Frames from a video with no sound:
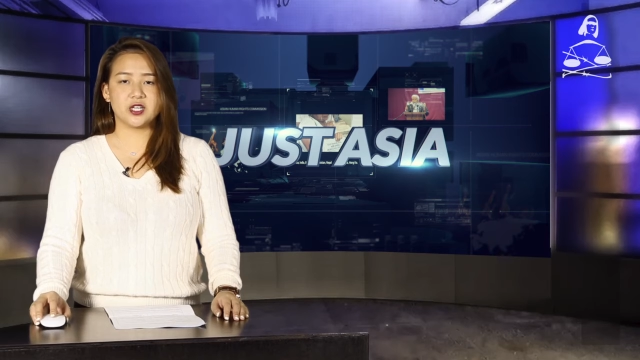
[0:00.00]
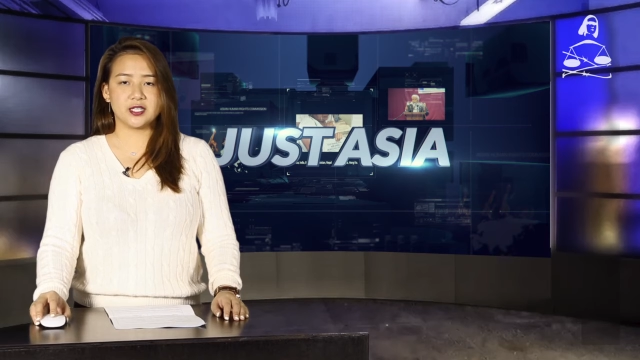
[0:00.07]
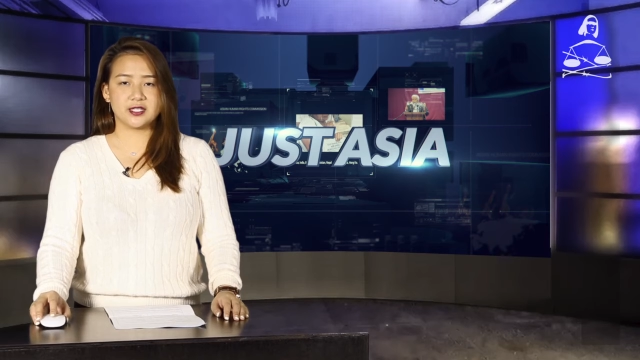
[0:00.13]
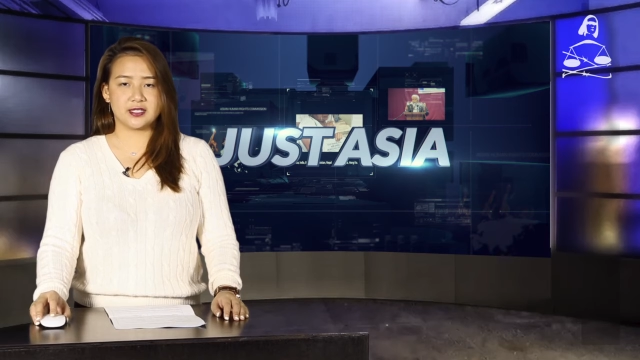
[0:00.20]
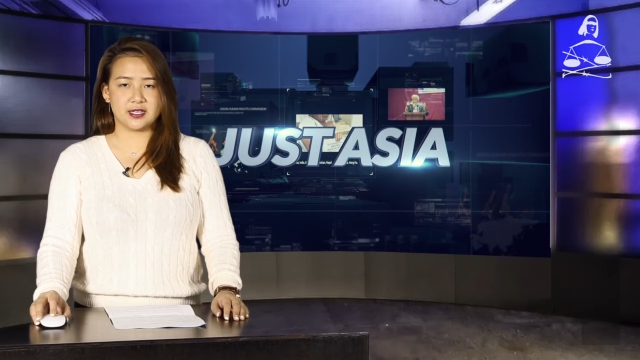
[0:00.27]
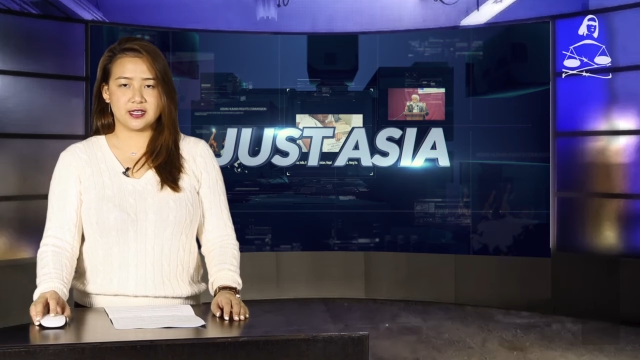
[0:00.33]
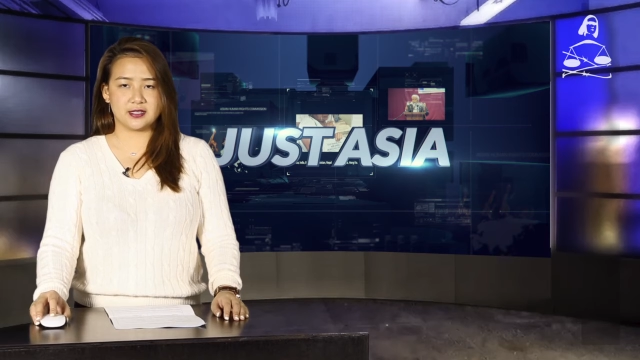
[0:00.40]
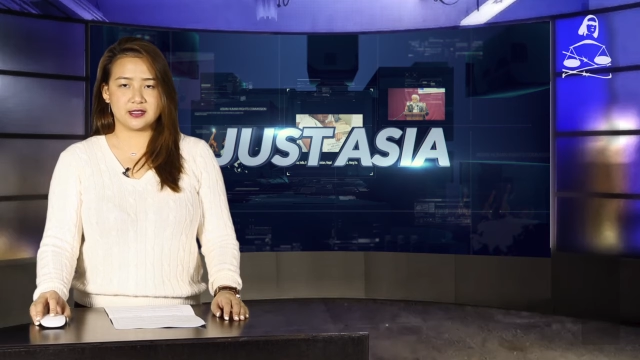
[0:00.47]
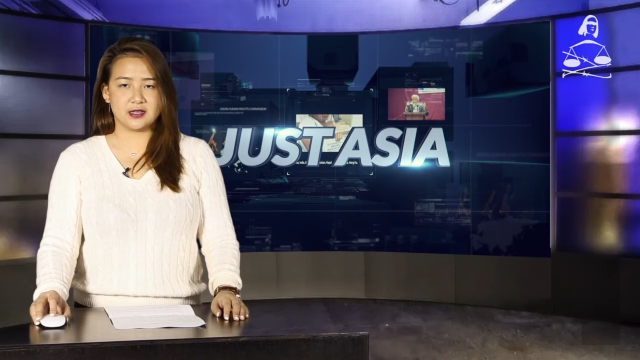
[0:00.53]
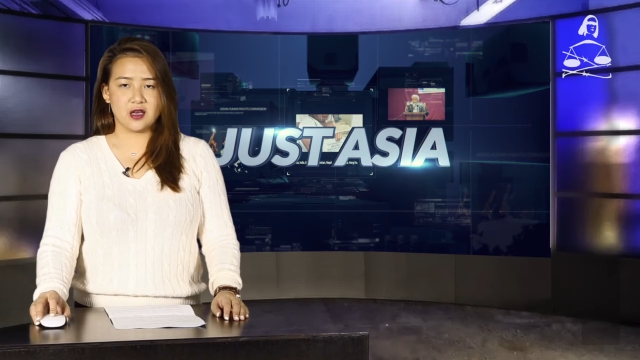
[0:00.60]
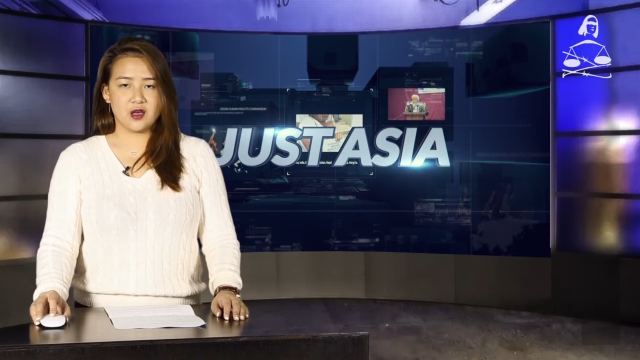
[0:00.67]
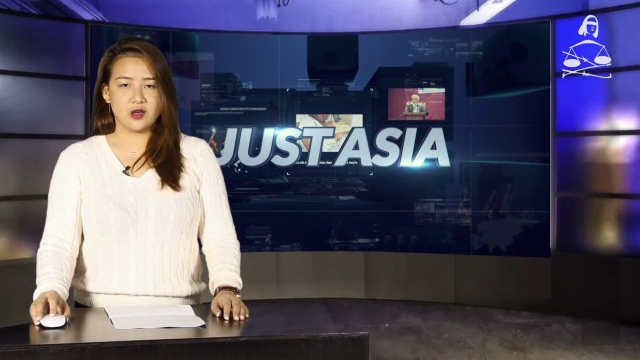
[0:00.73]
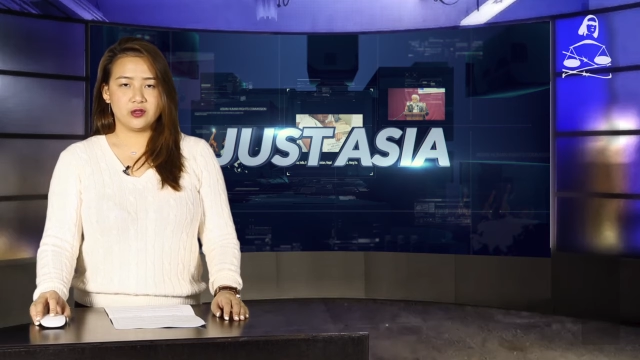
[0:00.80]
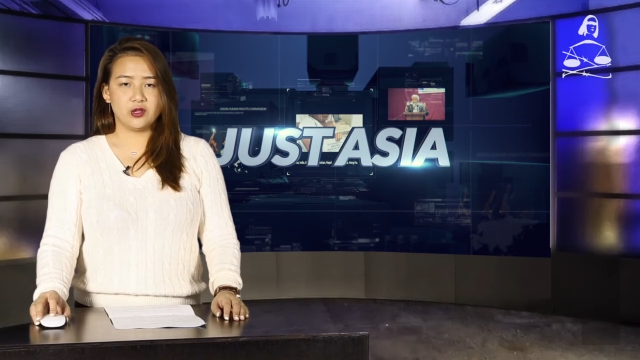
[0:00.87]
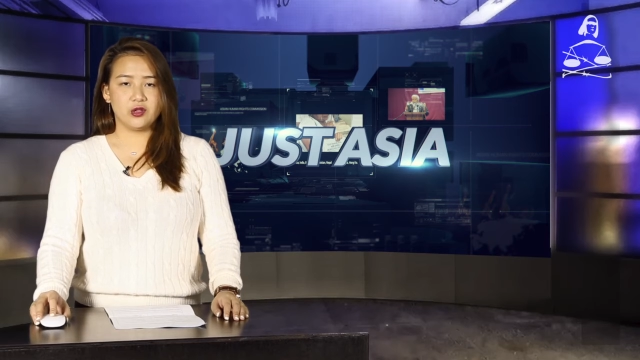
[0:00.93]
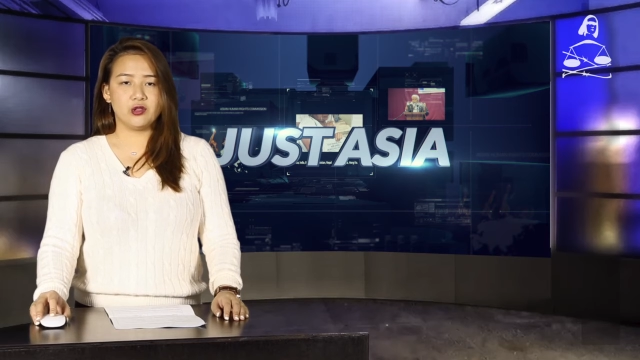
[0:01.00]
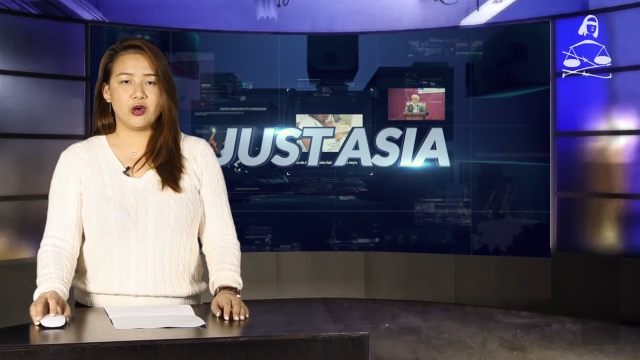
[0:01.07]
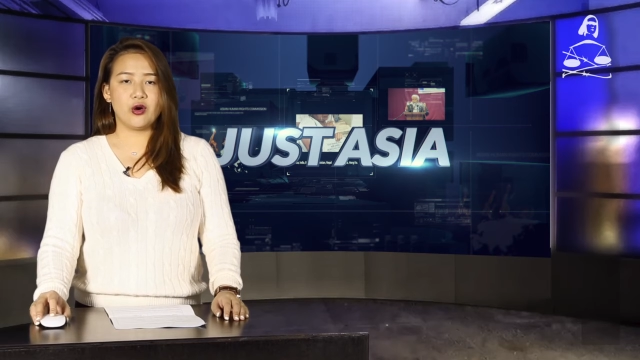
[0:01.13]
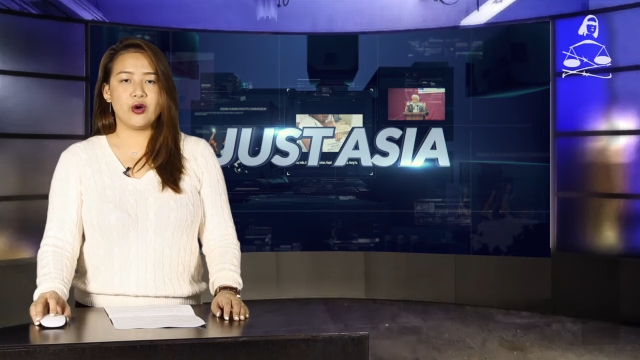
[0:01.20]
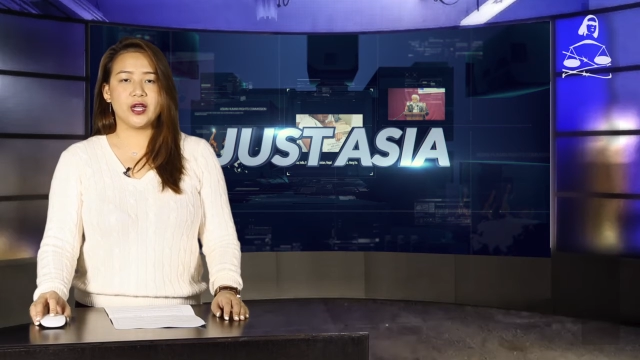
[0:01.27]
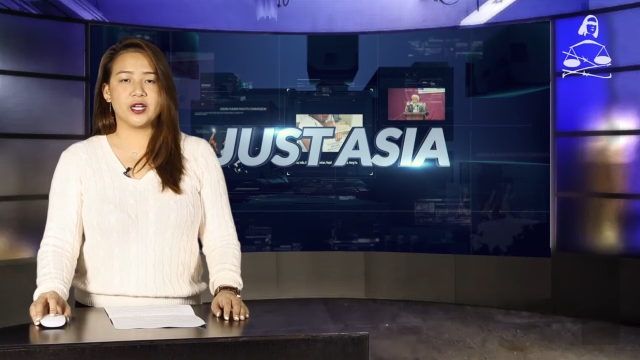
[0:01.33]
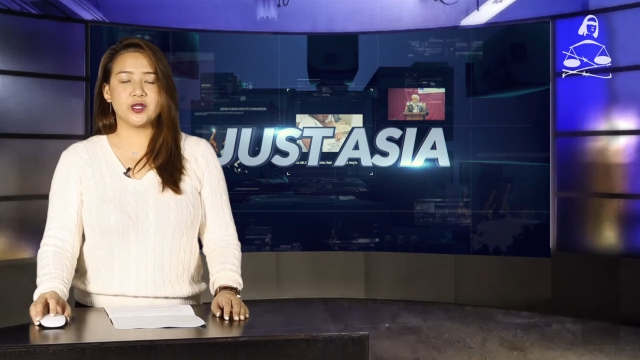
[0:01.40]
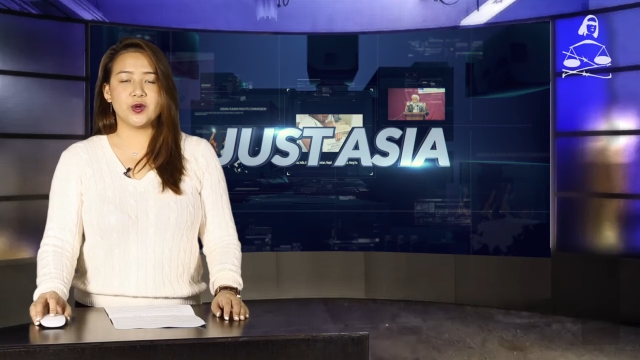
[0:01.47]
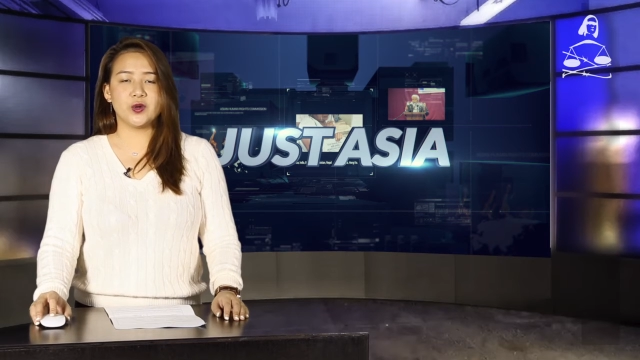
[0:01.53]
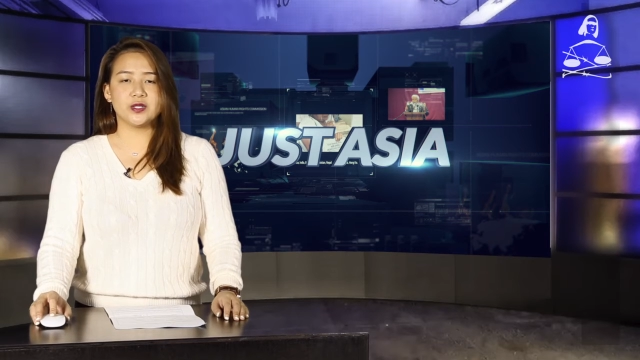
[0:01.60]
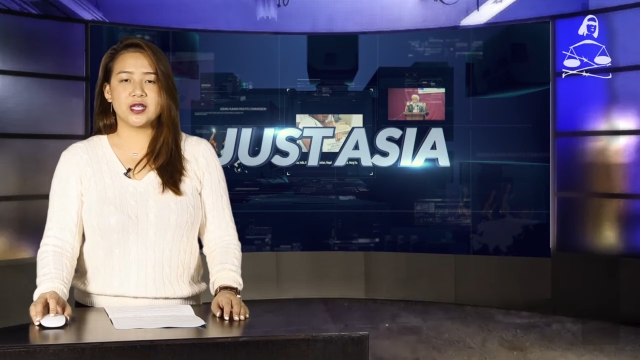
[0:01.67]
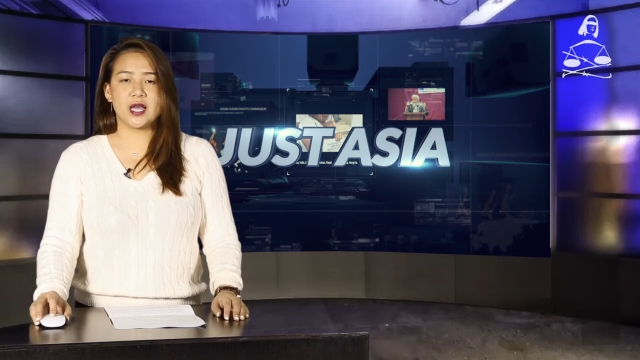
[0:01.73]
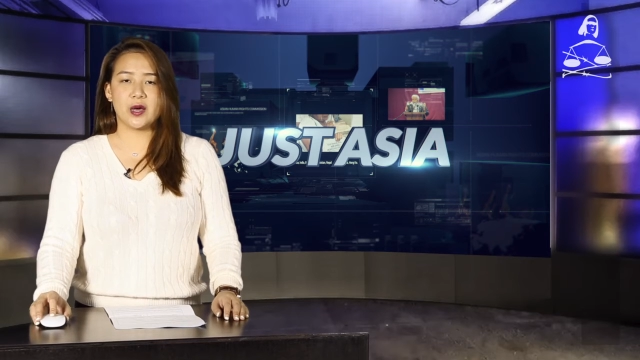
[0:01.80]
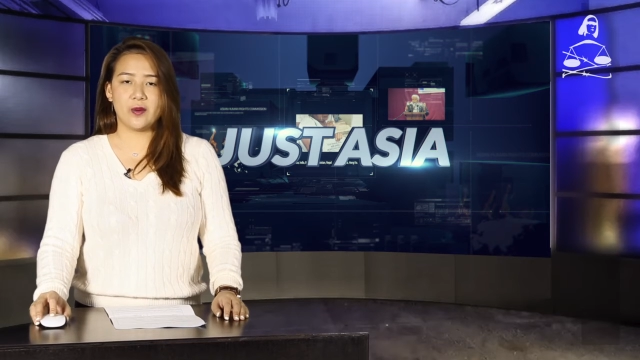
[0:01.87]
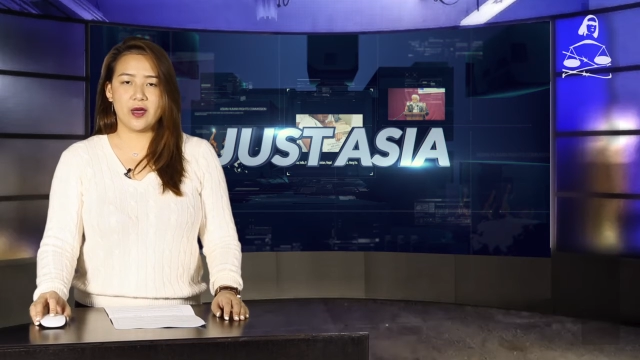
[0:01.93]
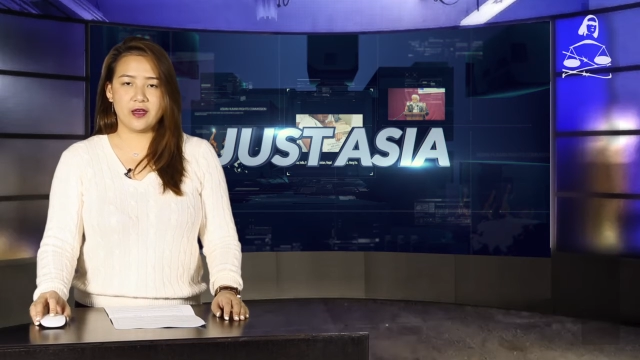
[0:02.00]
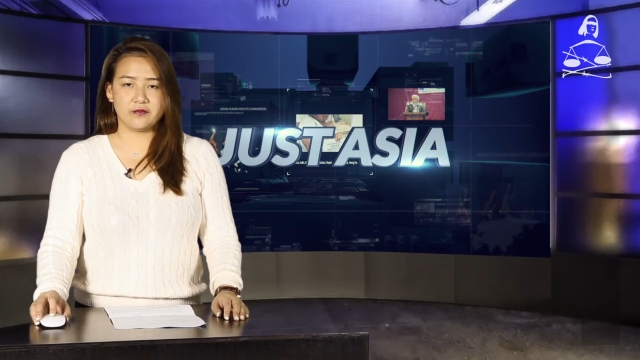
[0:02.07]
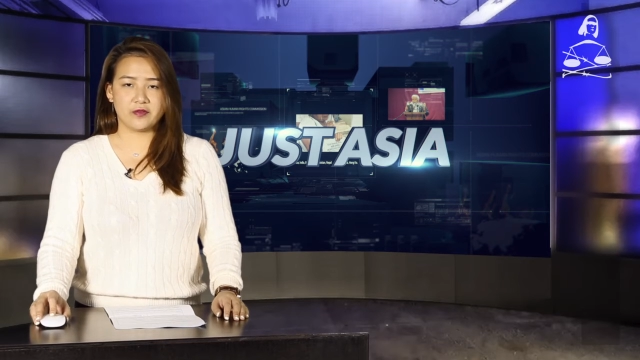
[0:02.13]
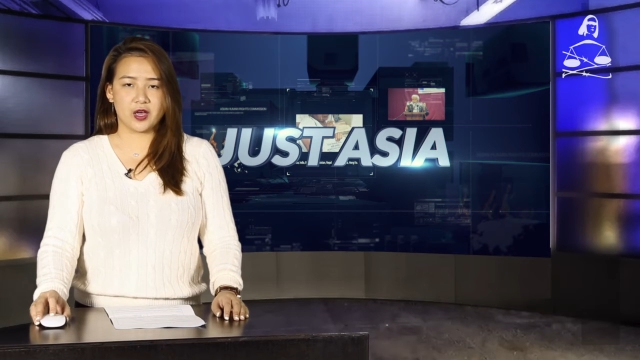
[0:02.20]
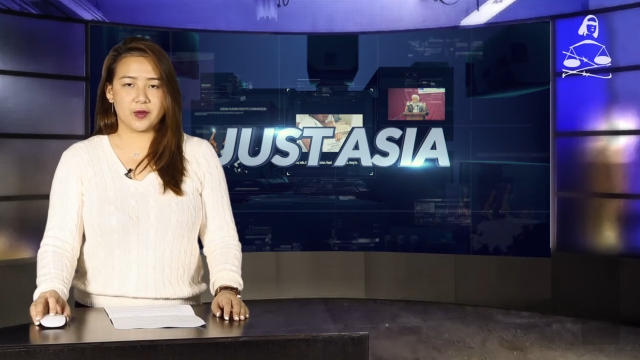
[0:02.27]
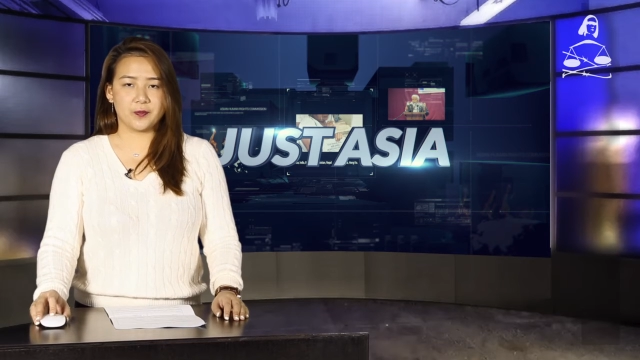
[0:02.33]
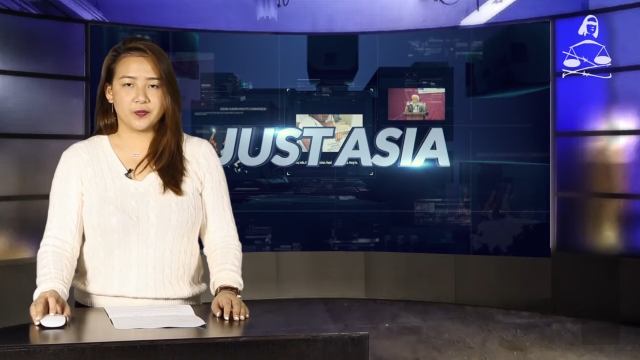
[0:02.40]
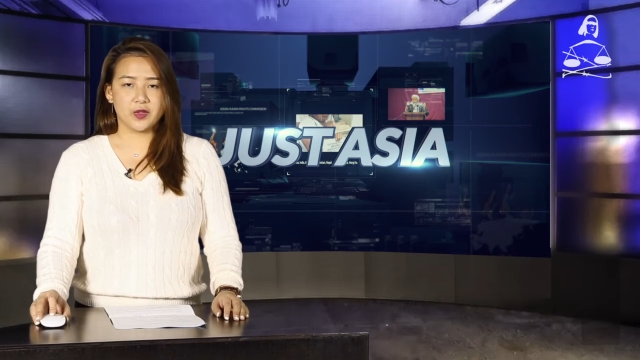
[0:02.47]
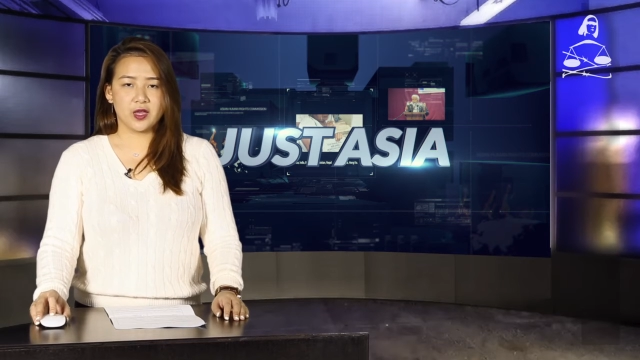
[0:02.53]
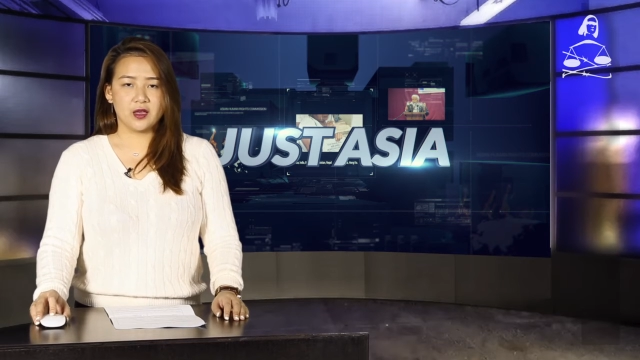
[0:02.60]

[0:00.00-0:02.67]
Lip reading: justice, the law ignores, however,